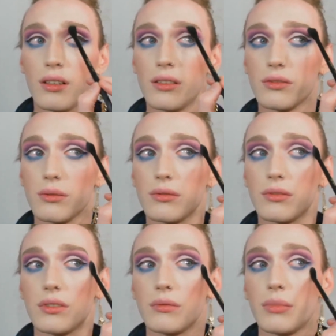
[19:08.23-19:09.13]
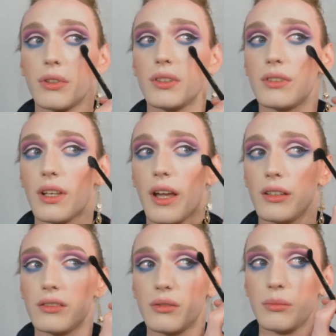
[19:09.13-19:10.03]
so pull it
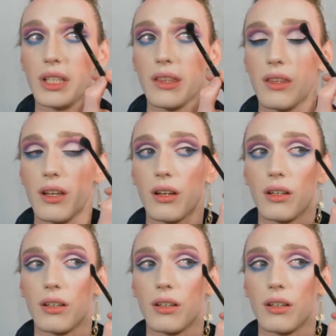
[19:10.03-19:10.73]
down to meet there.